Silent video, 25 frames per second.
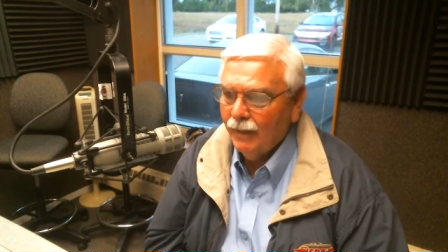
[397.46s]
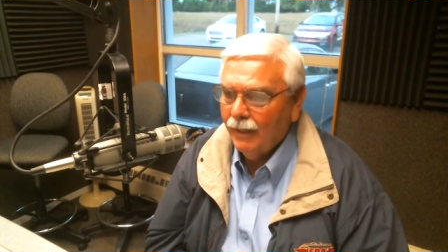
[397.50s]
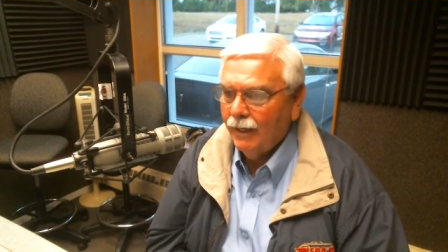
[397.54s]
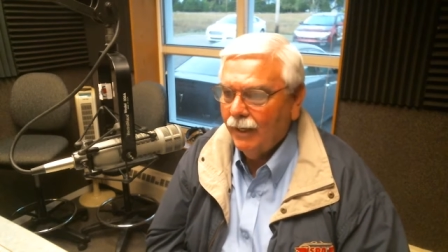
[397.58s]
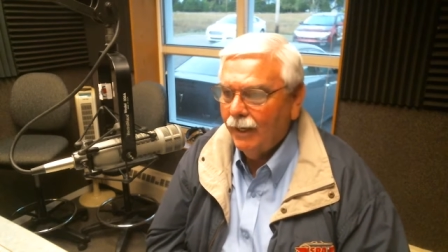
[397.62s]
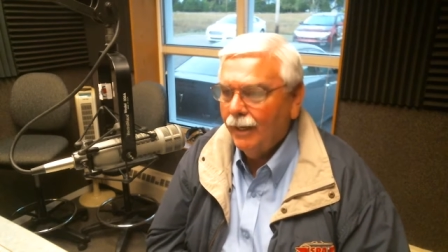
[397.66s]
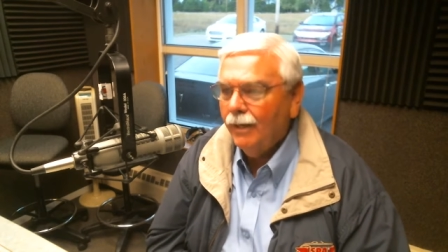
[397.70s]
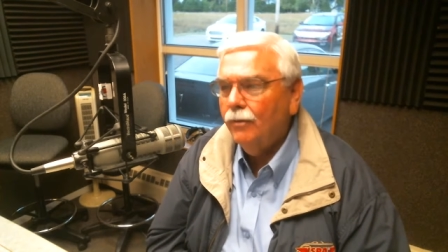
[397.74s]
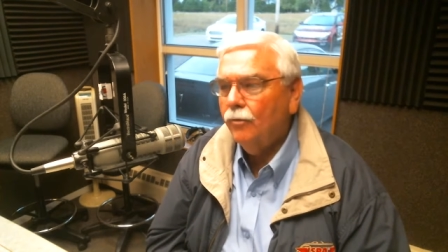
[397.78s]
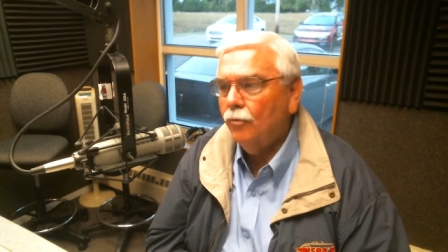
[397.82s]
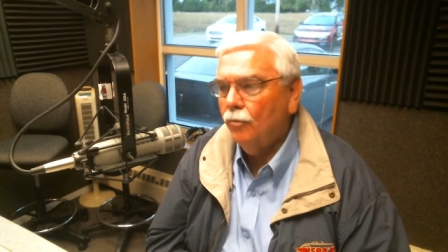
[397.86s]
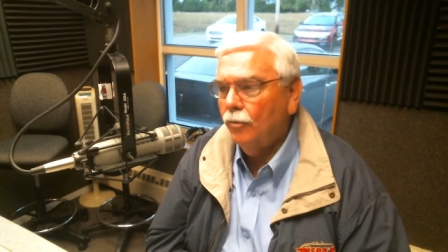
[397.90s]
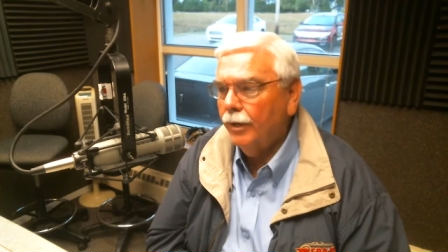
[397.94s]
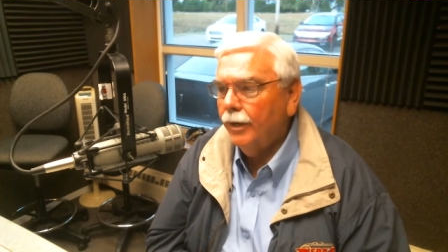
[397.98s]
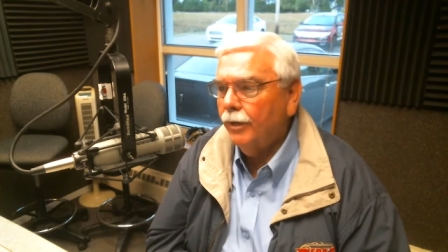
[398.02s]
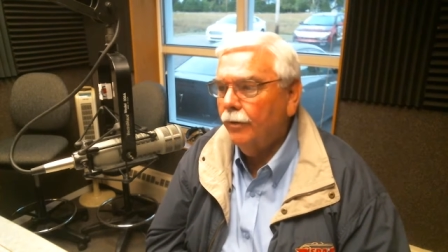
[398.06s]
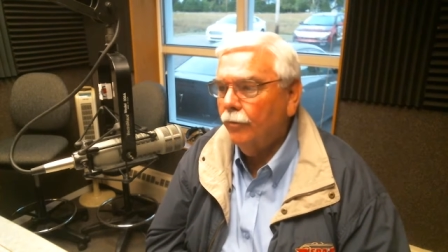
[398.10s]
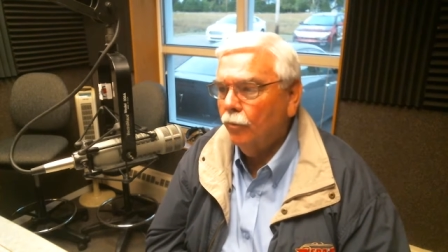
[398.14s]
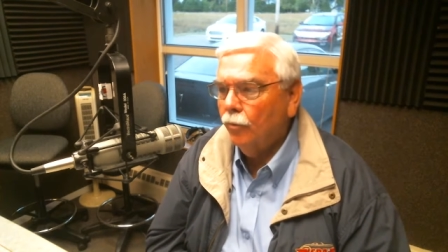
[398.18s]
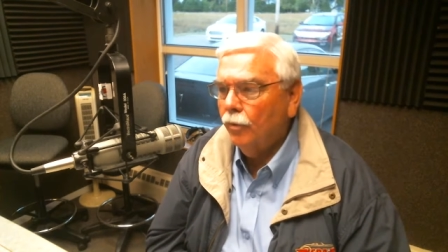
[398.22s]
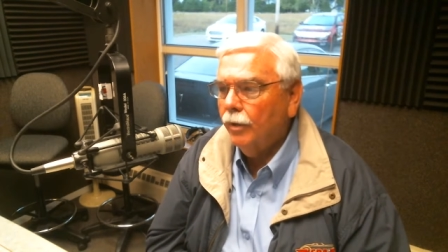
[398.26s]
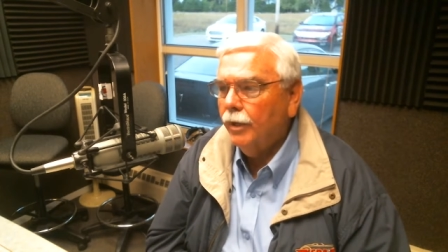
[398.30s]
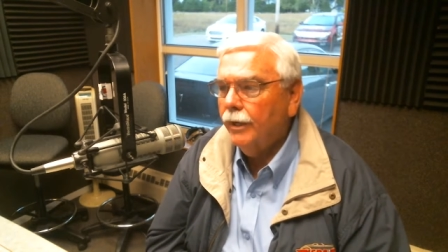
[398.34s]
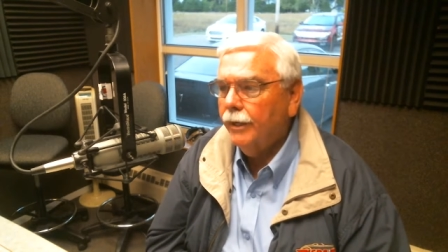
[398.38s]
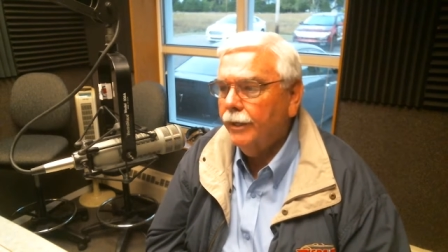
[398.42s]
themselves? It
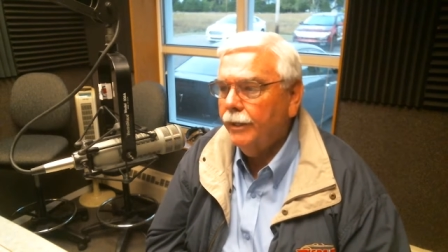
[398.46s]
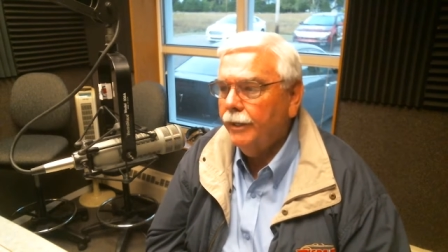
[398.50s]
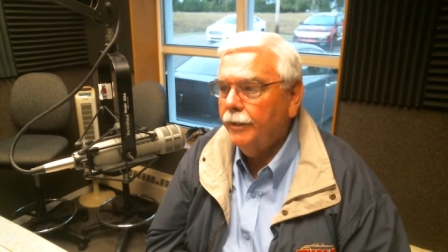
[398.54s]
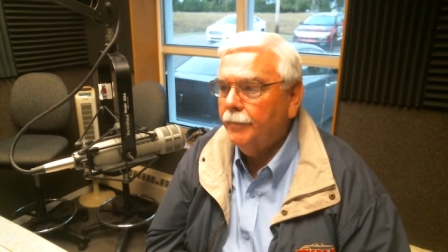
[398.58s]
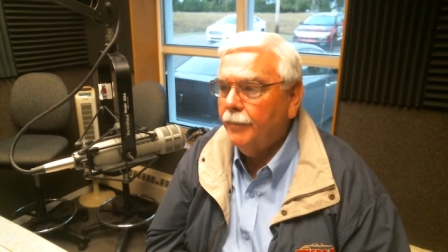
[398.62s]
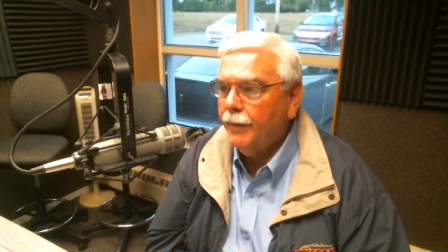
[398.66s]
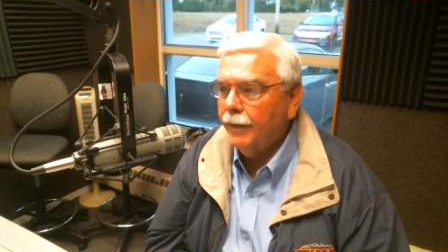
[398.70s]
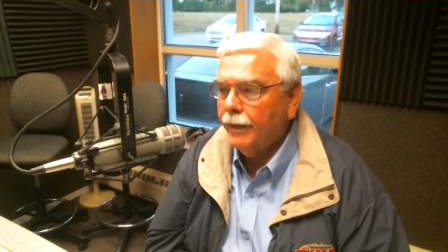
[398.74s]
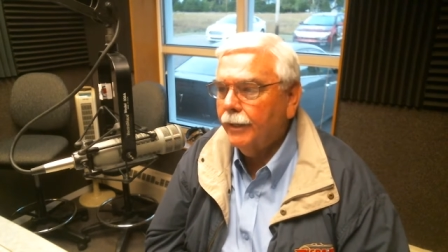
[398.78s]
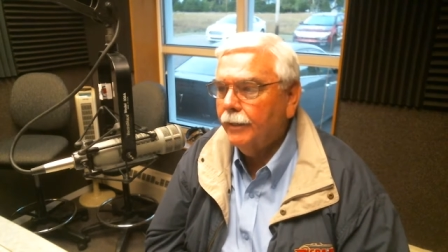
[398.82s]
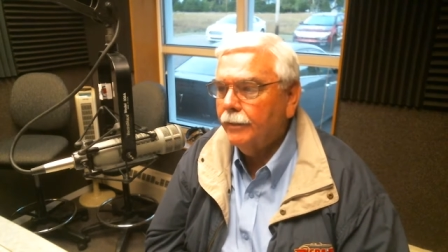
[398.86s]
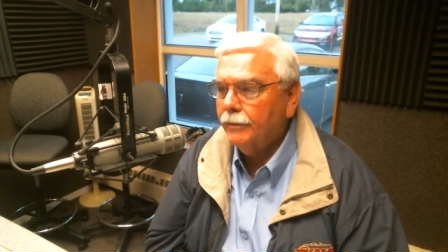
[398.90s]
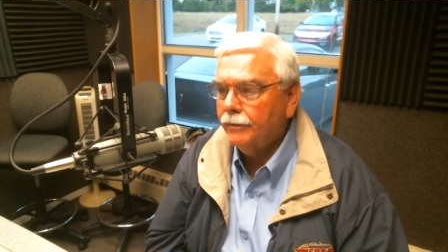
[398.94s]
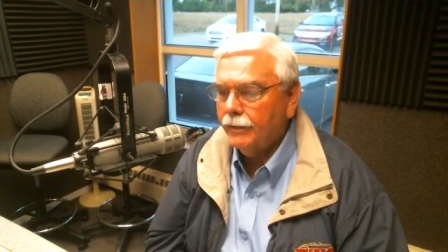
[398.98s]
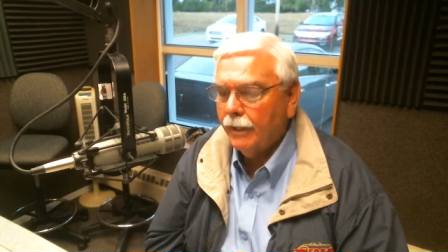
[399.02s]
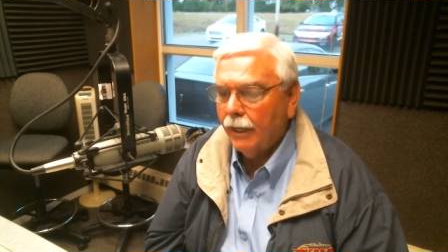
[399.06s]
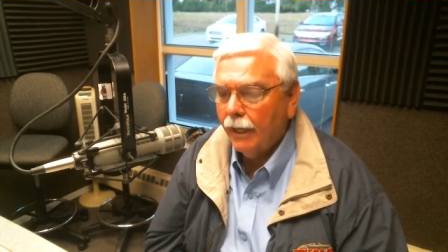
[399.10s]
really depends.